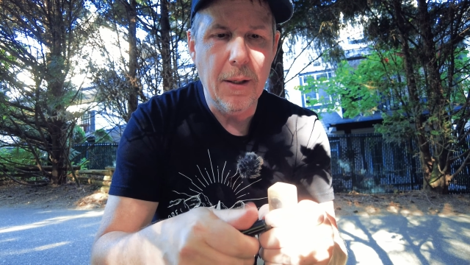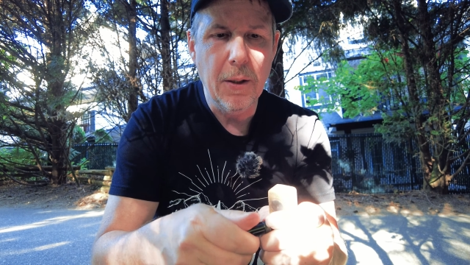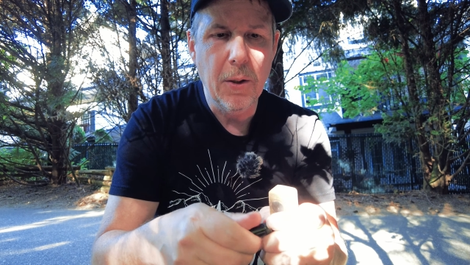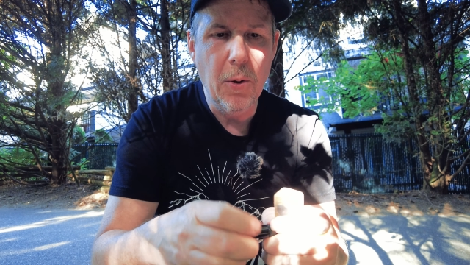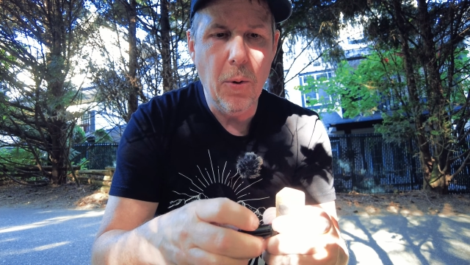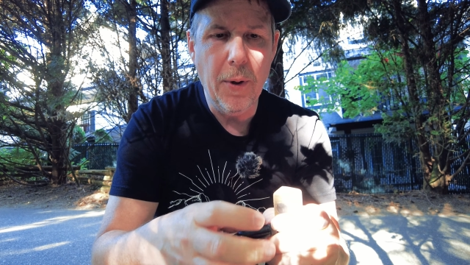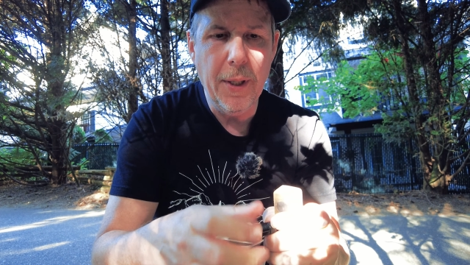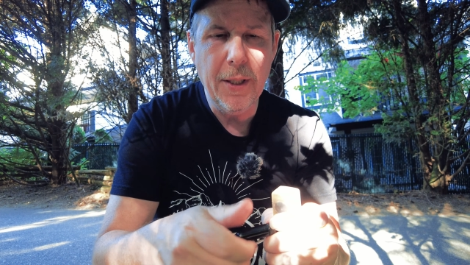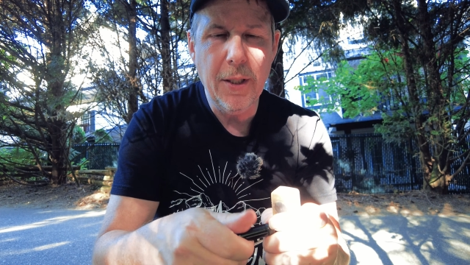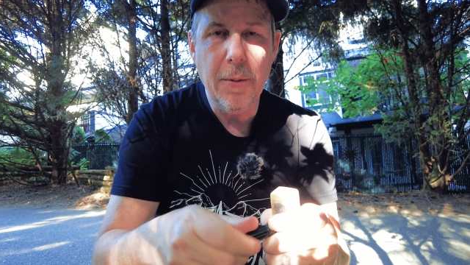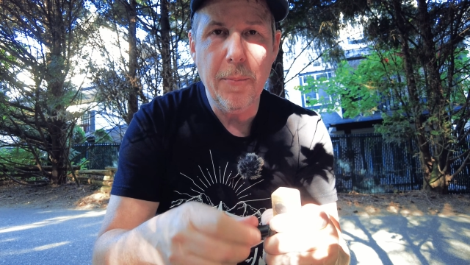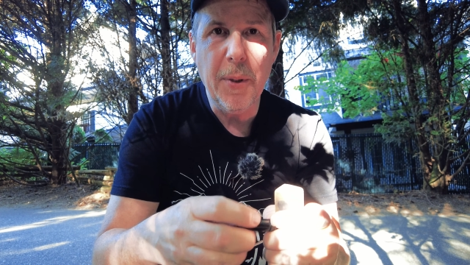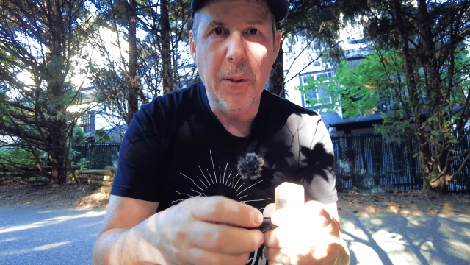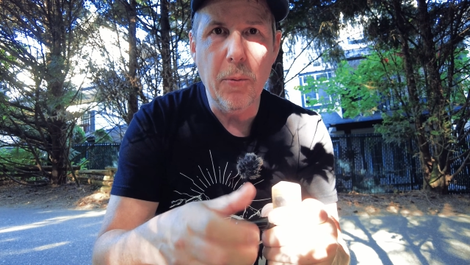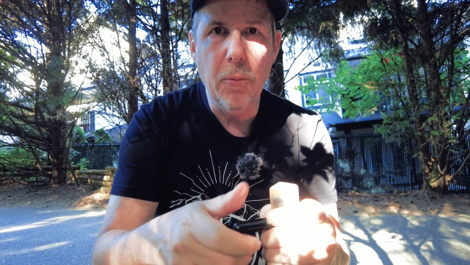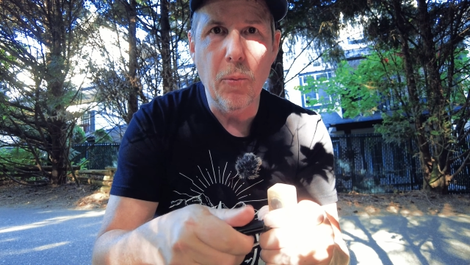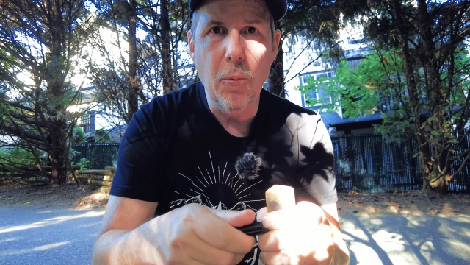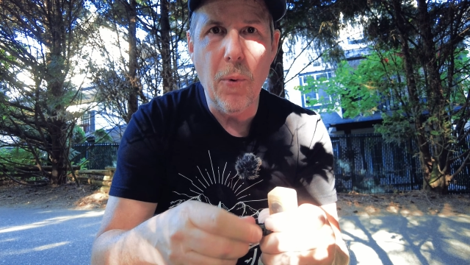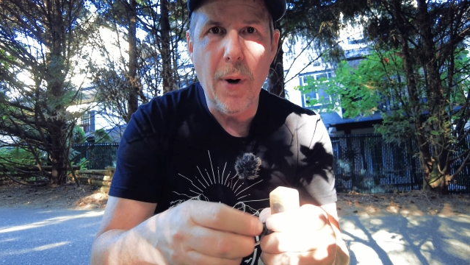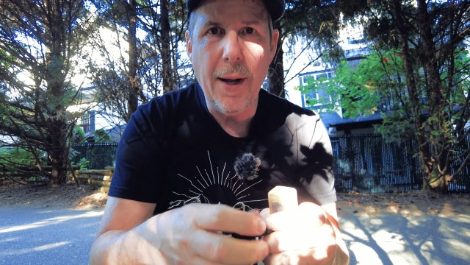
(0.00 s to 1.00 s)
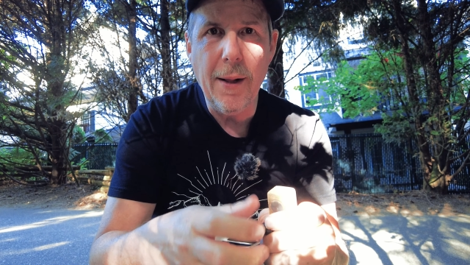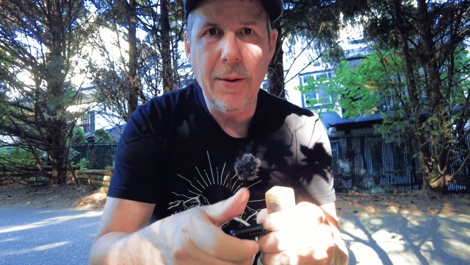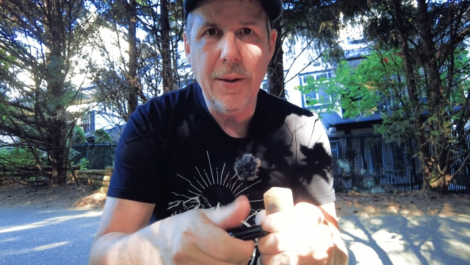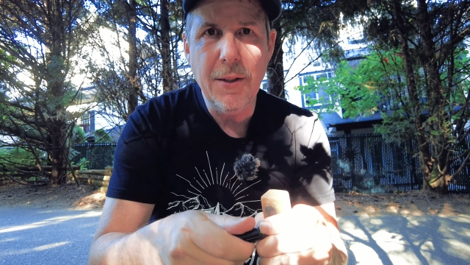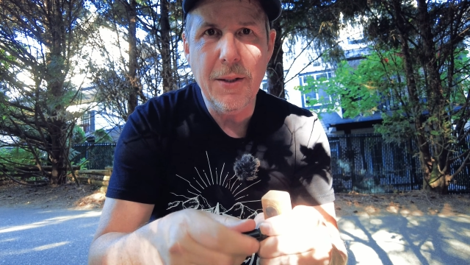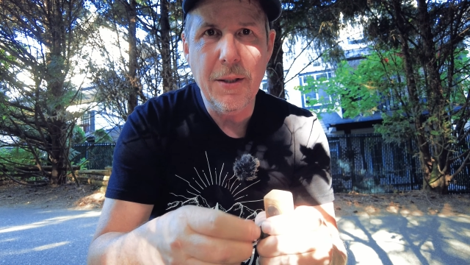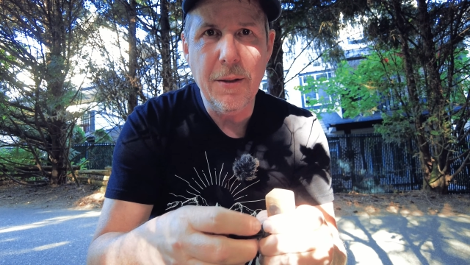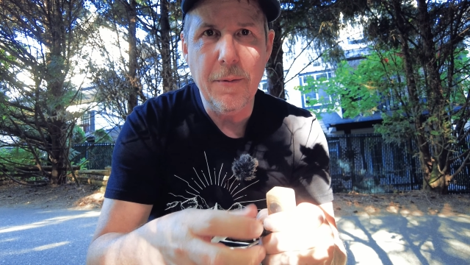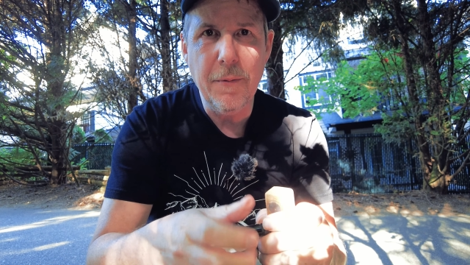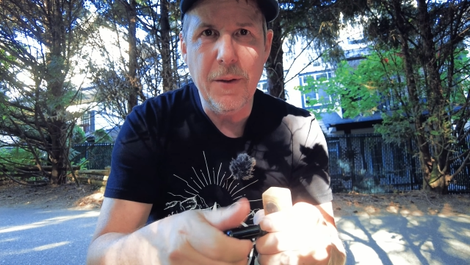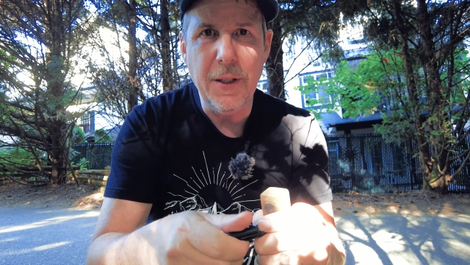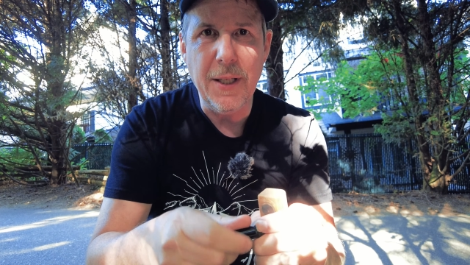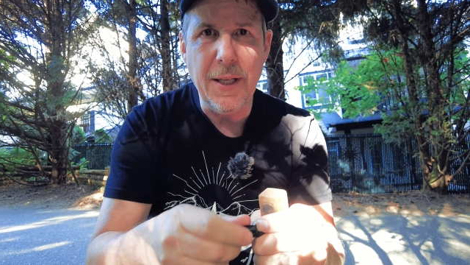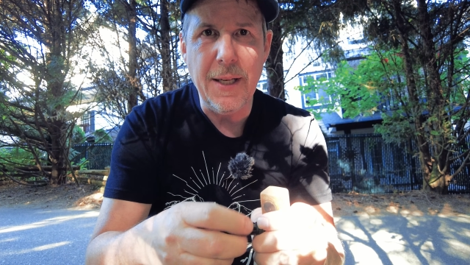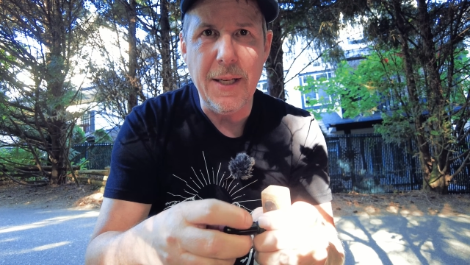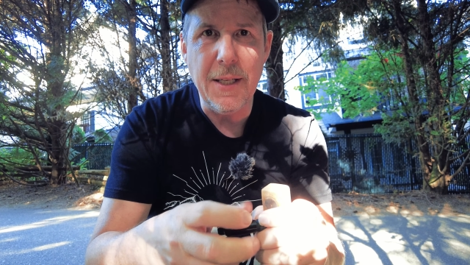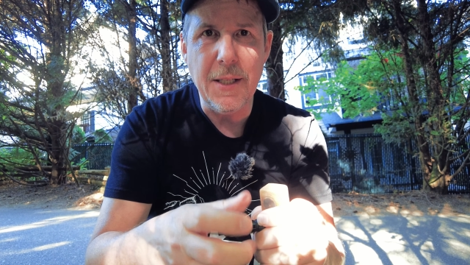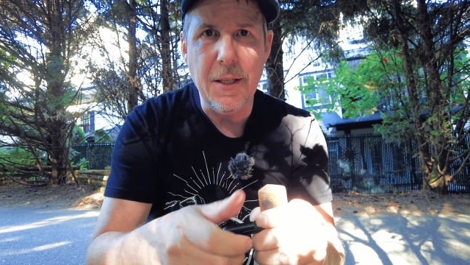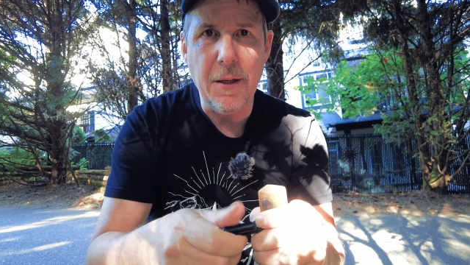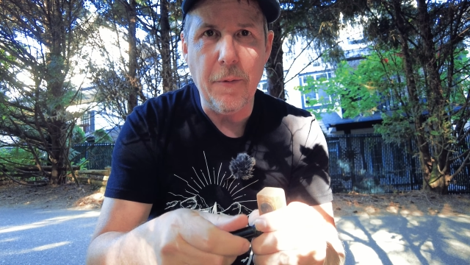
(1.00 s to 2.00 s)
going to be relatively
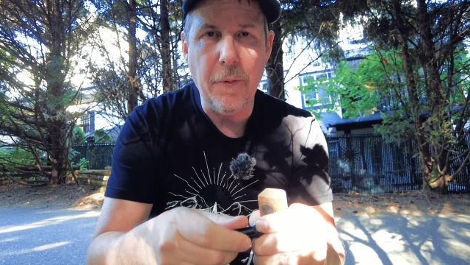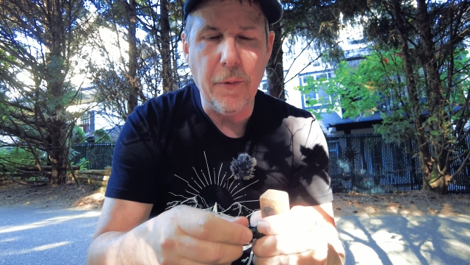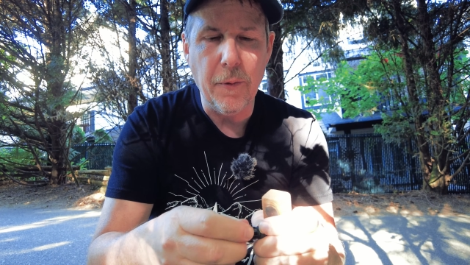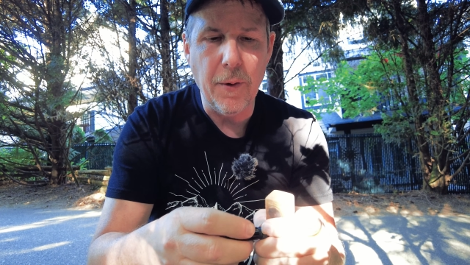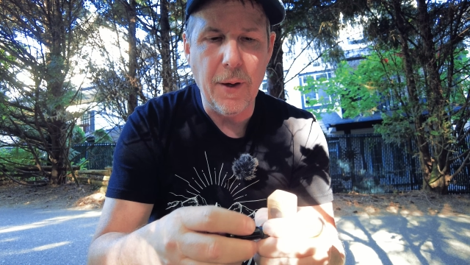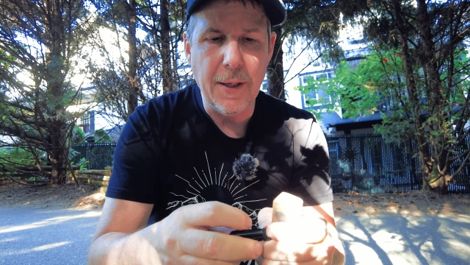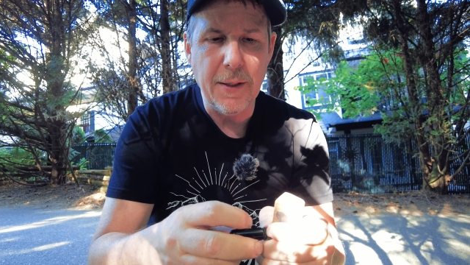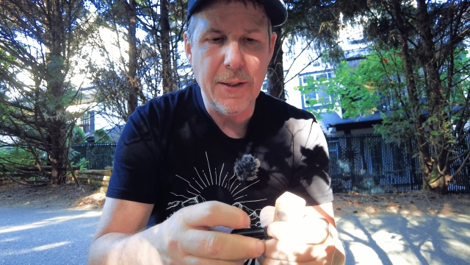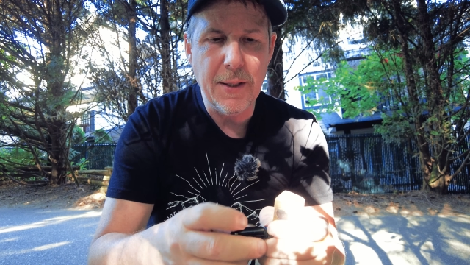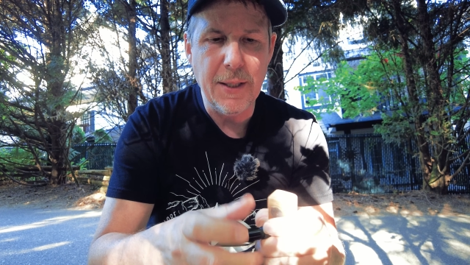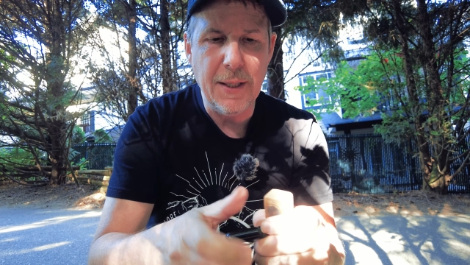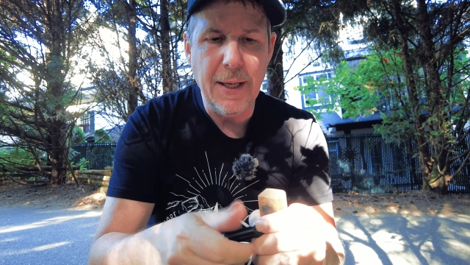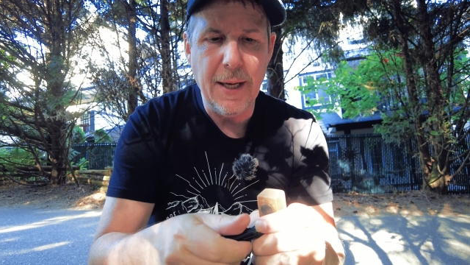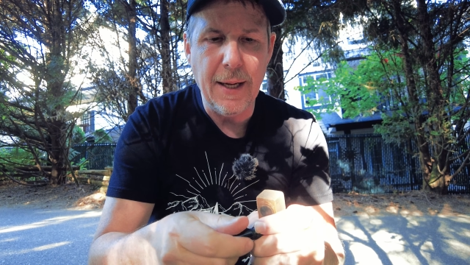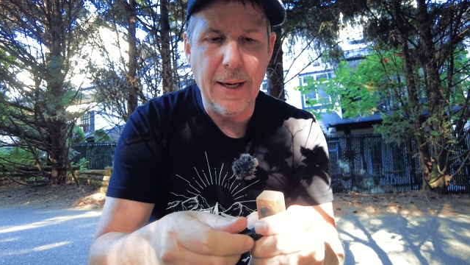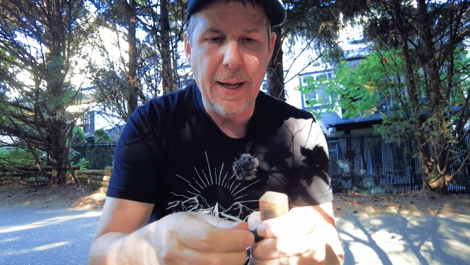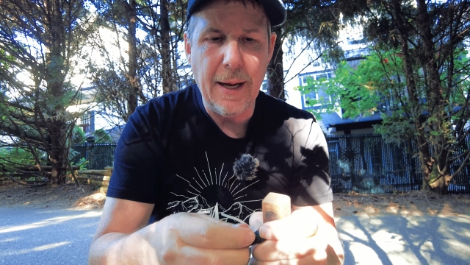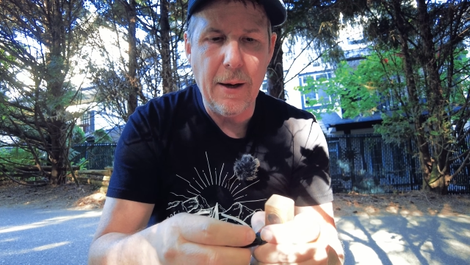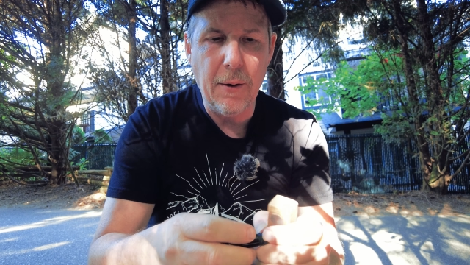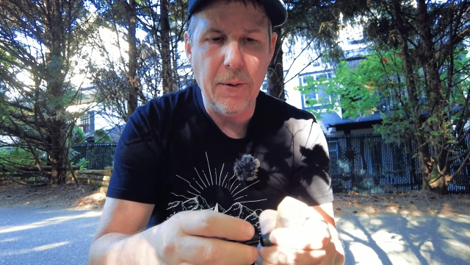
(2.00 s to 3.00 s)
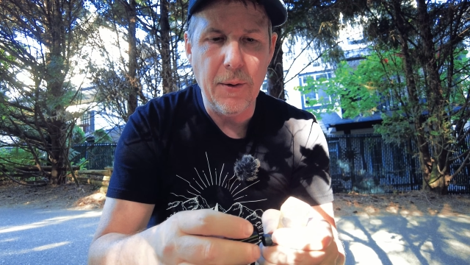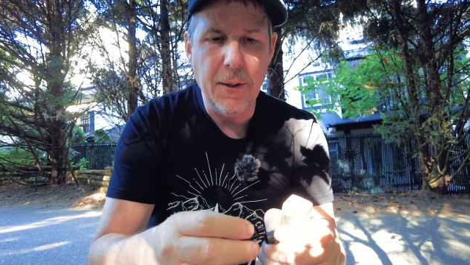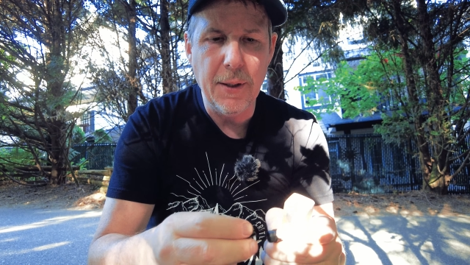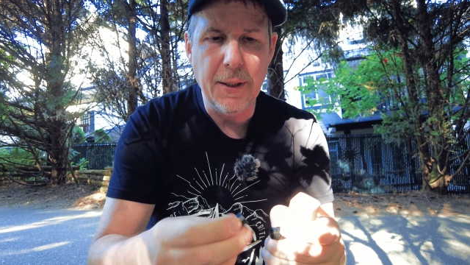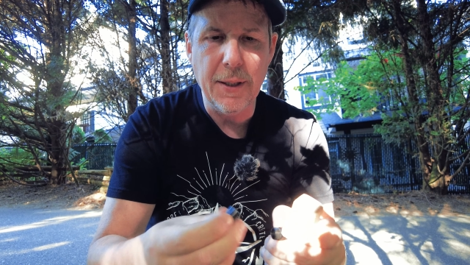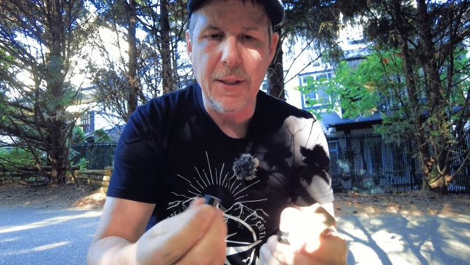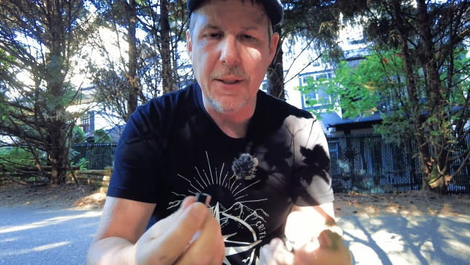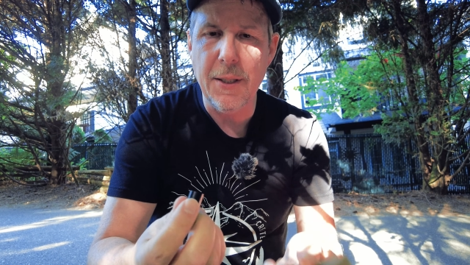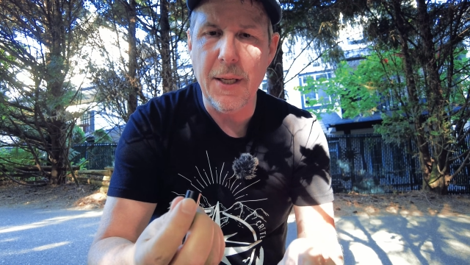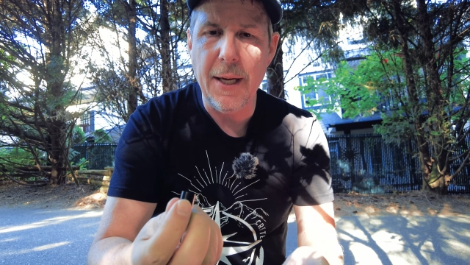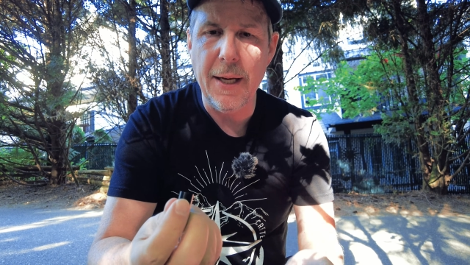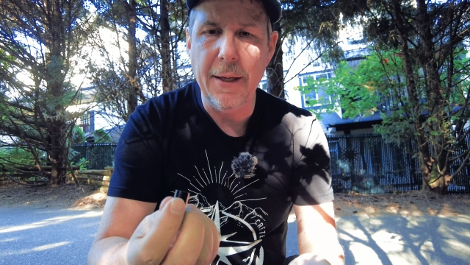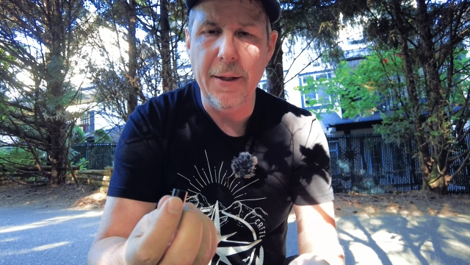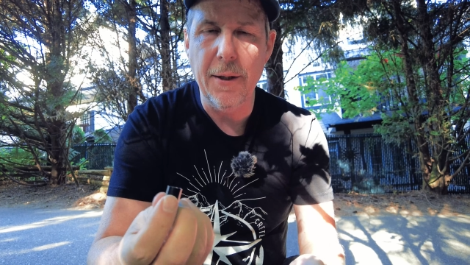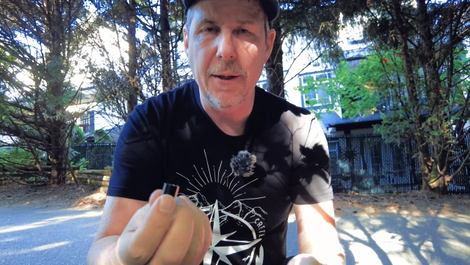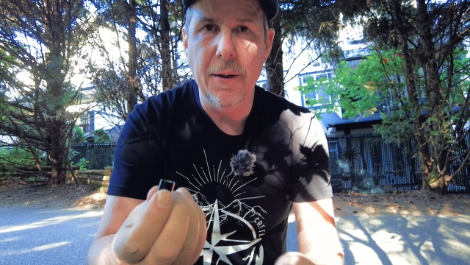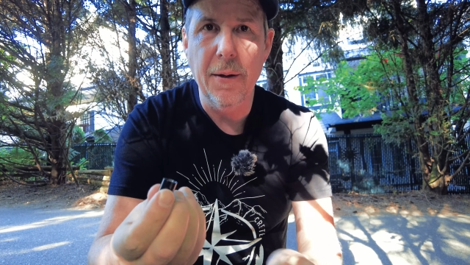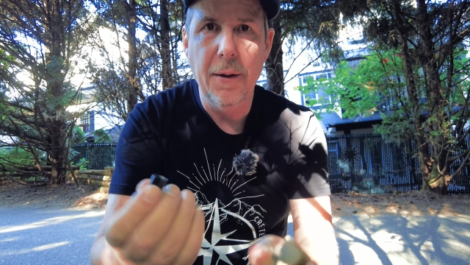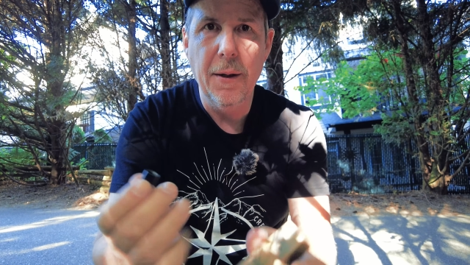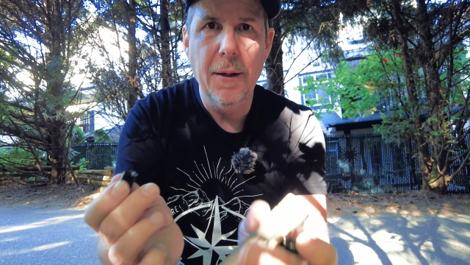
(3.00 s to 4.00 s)
easy for us to get out of the
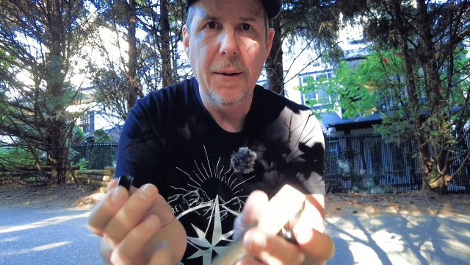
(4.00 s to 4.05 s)
container,